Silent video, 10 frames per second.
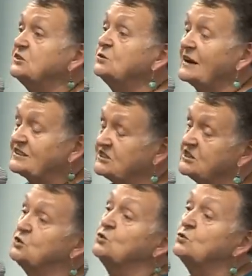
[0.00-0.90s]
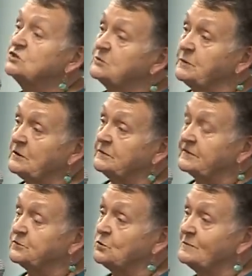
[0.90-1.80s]
and you actually use your
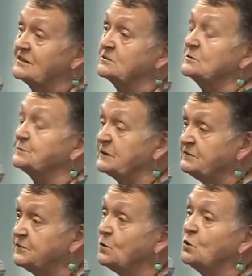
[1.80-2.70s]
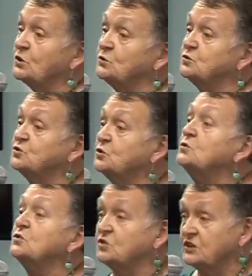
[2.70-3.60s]
pelvic floor muscles before you
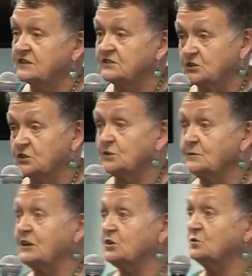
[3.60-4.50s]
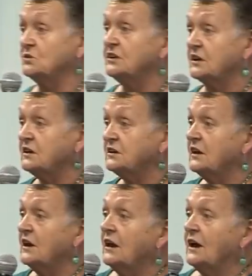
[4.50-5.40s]
do the things that are going to make you
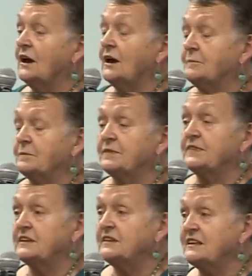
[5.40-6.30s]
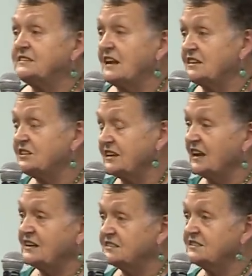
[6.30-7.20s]
leak, um, then that's
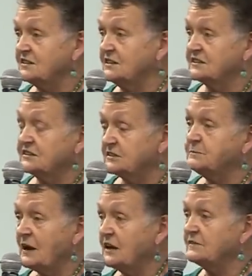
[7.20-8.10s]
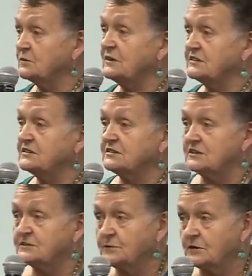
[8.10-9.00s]
actually exercising. It's part of your
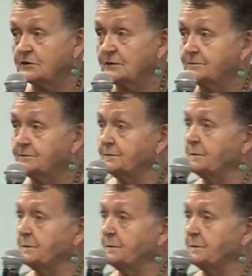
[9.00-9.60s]
exercise program.